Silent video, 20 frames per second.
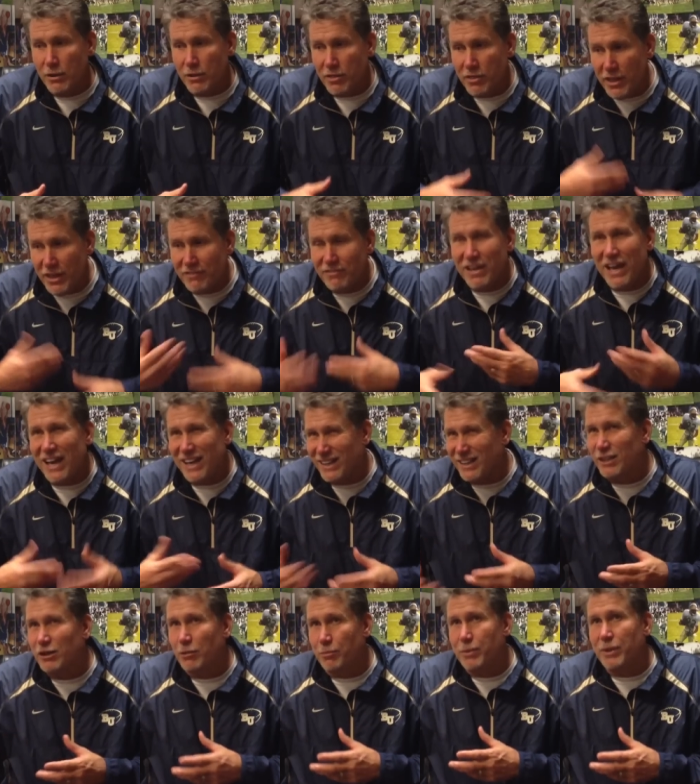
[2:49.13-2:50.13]
They've got a
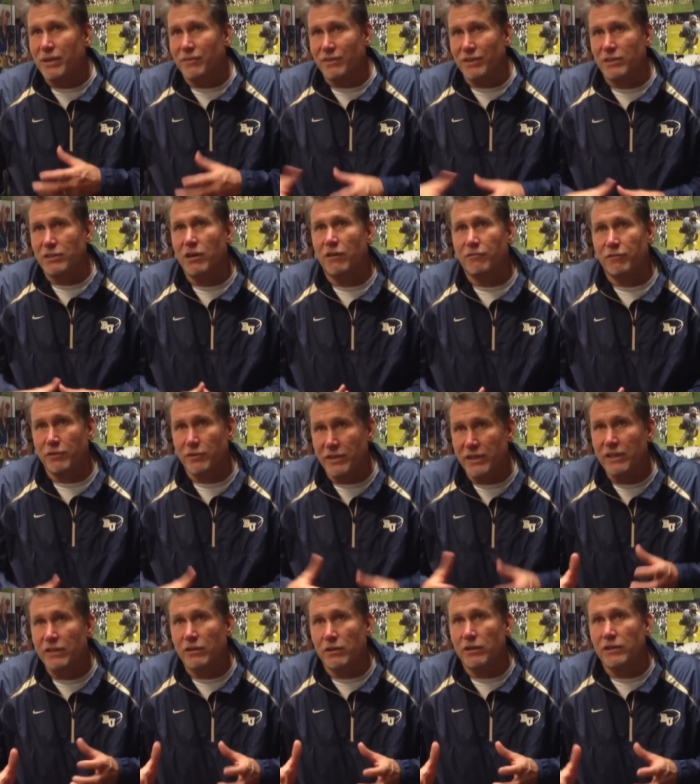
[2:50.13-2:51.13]
little bit of a tougher
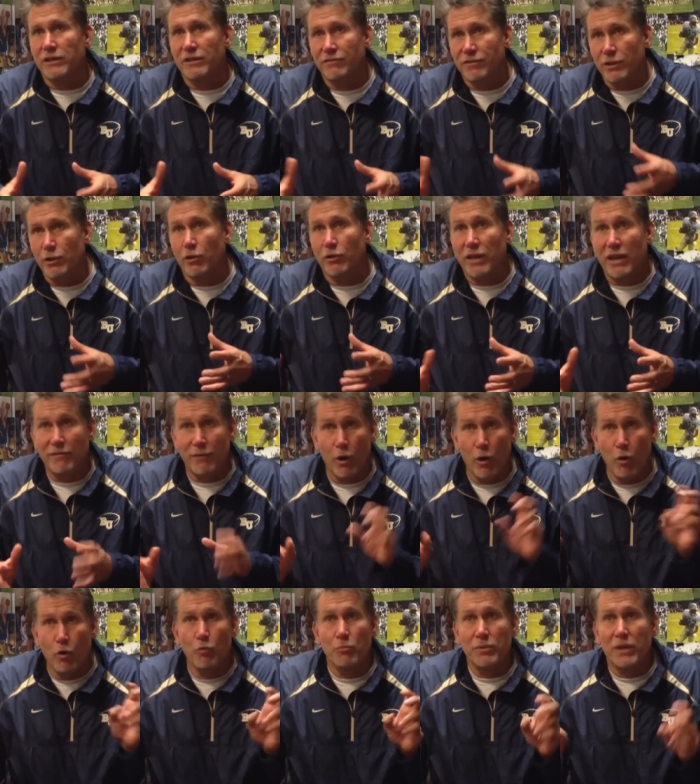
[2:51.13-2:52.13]
deal, even though they have a
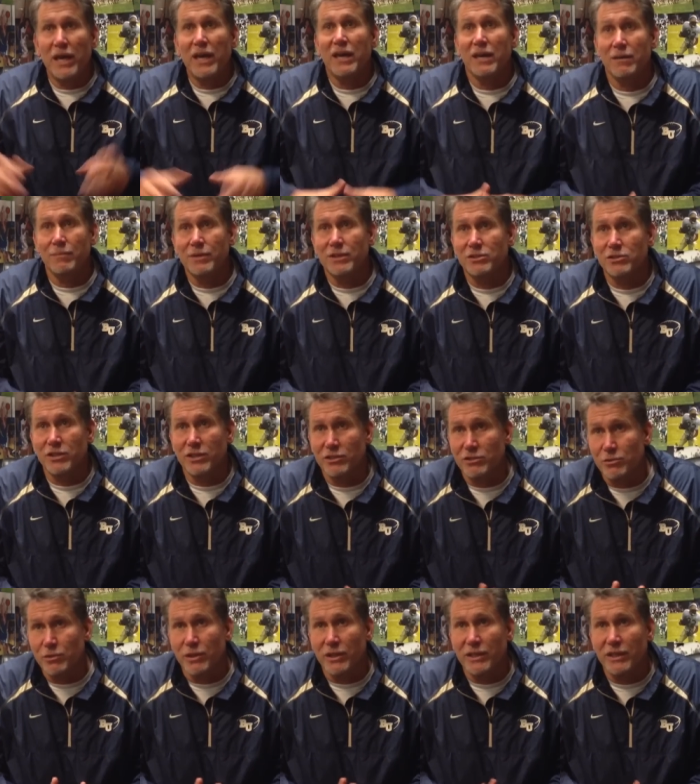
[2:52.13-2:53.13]
home game. It's
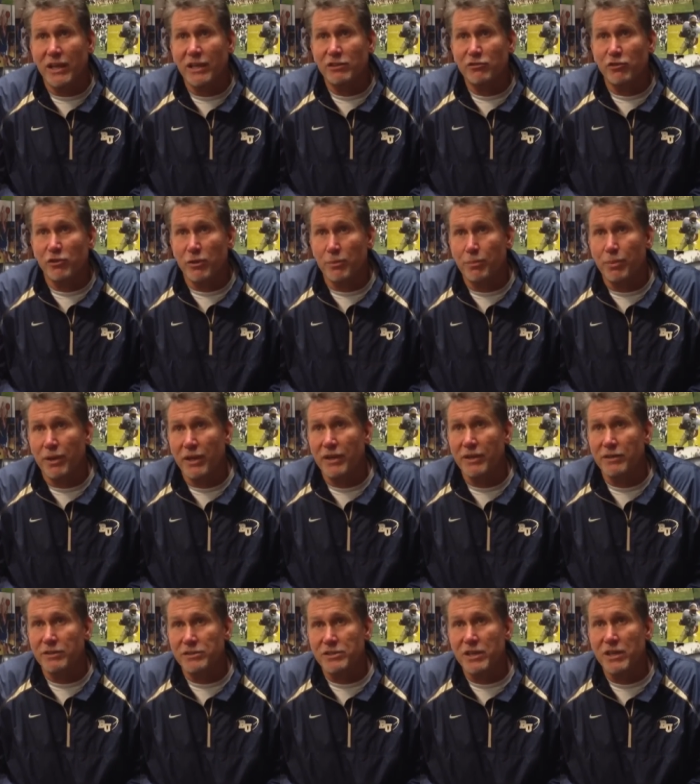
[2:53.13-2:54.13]
it's really nice for the
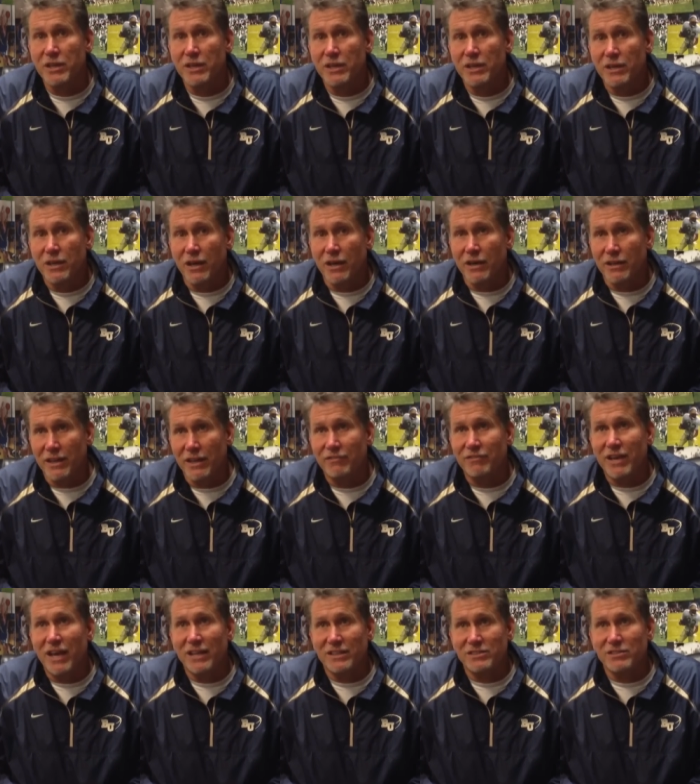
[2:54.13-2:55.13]
players. Uh, they've
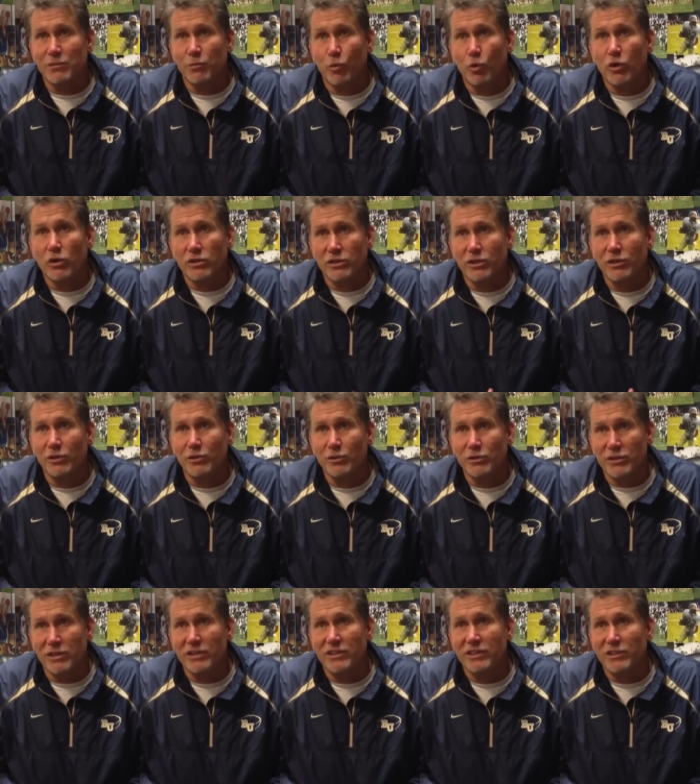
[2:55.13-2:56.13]
got some work to
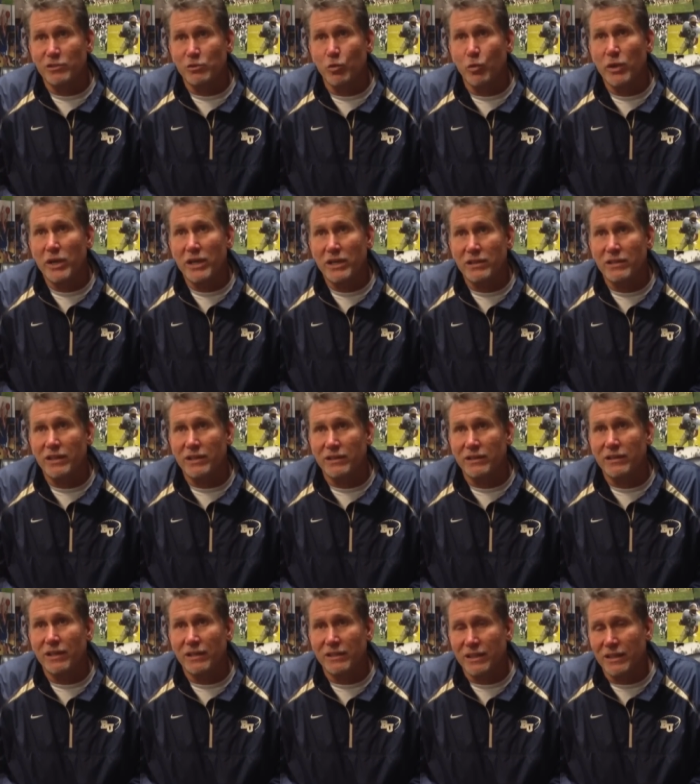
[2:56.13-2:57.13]
do this week
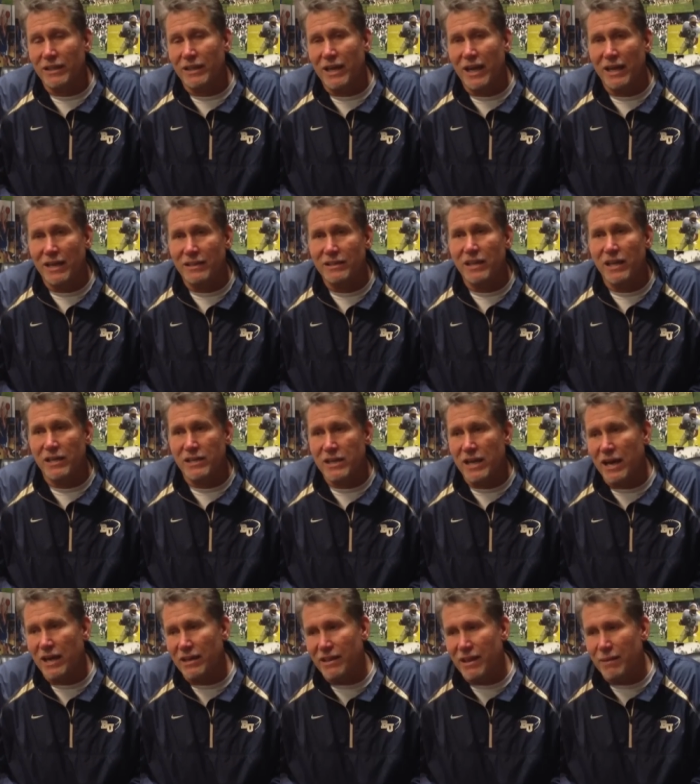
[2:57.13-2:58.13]
that, that can kind of take you
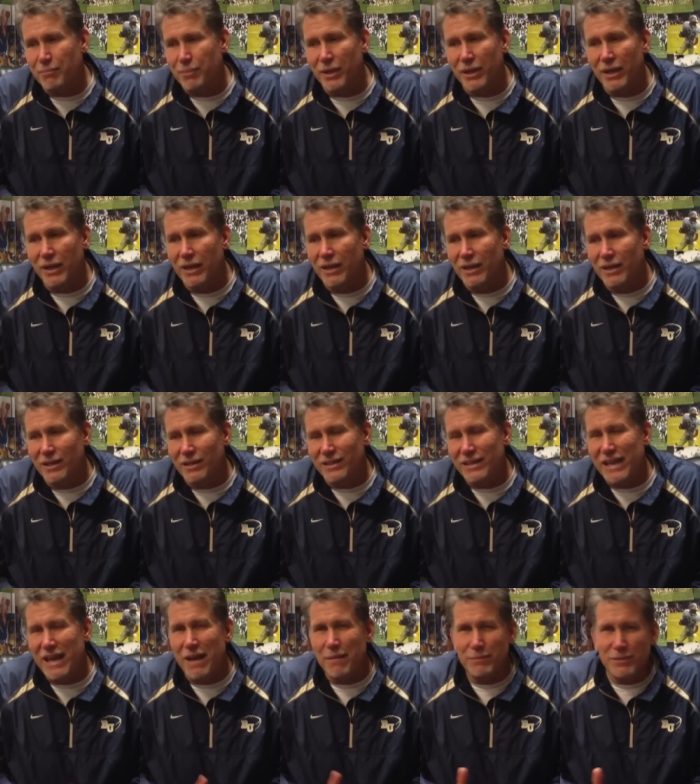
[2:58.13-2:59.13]
out of that. But
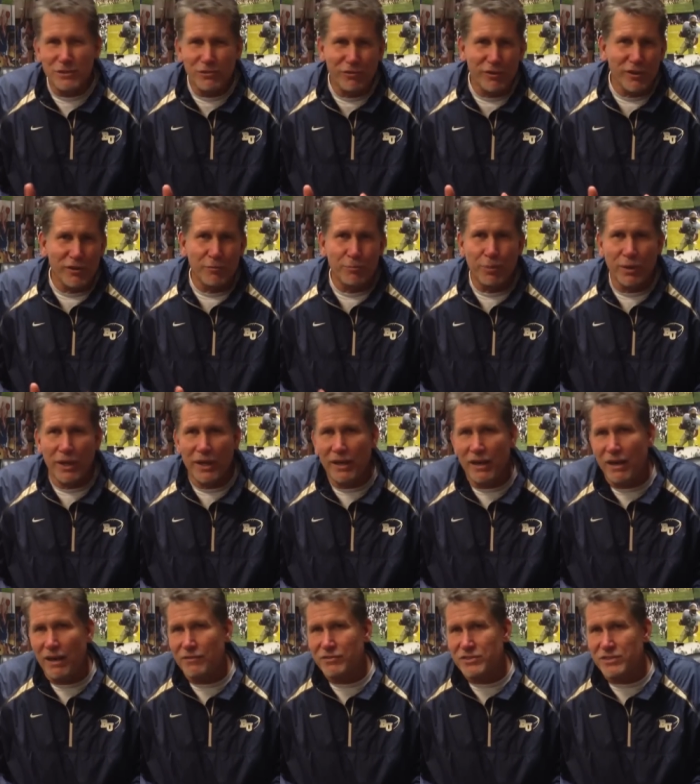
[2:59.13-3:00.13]
the atmosphere of
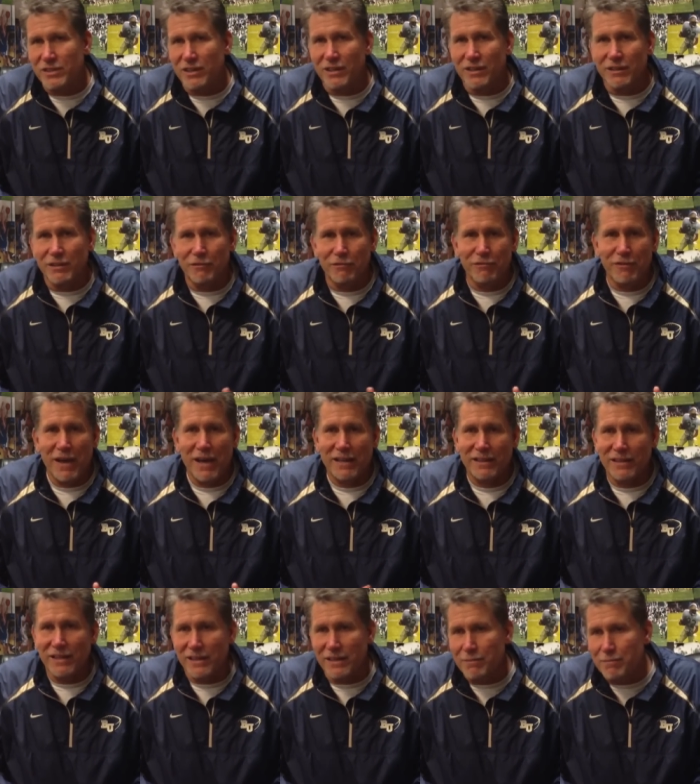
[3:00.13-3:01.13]
playoffs, the, the
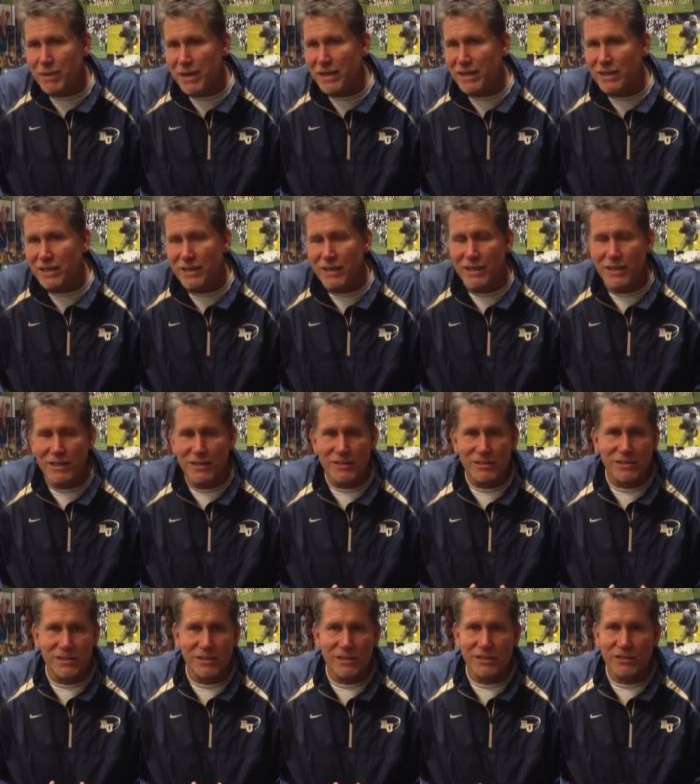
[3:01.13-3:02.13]
fact that you made it in
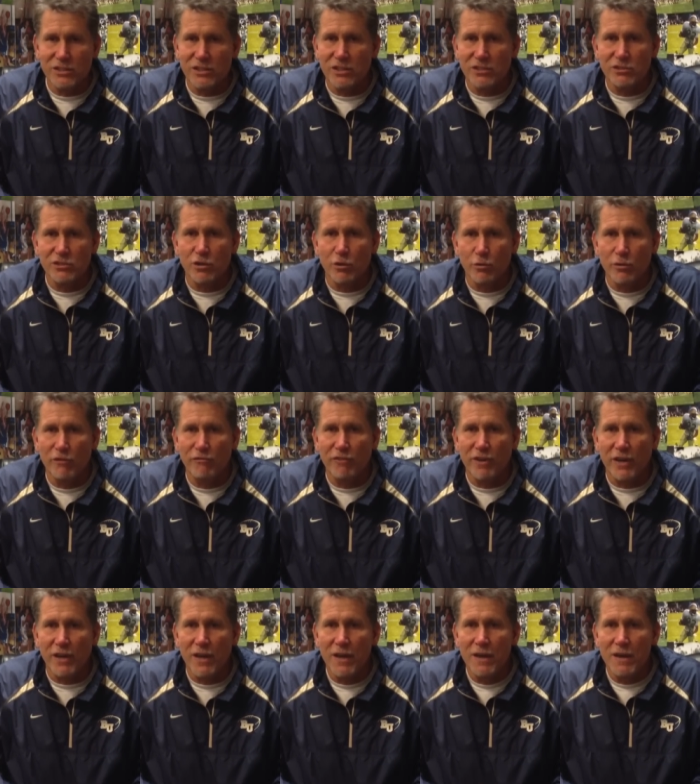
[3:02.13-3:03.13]
is, is just
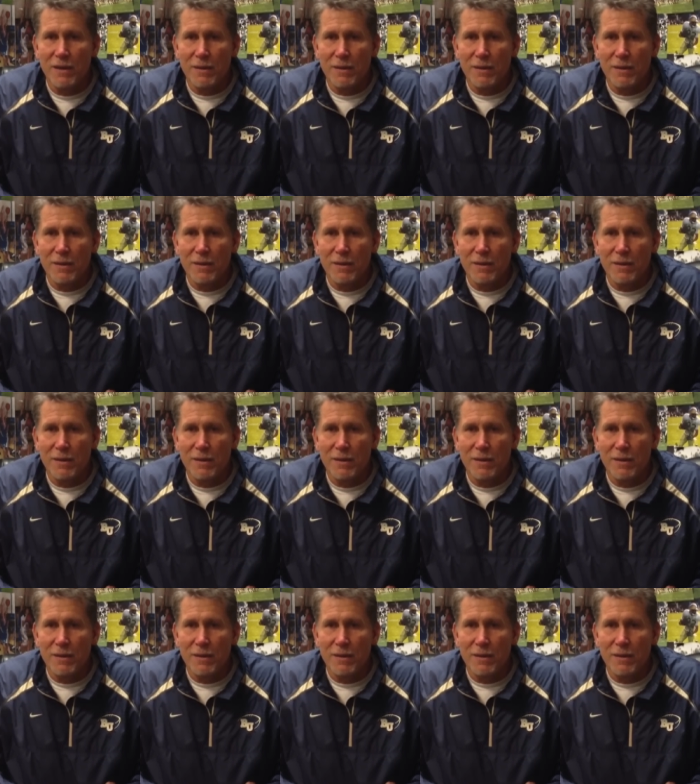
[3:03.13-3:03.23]
terrific.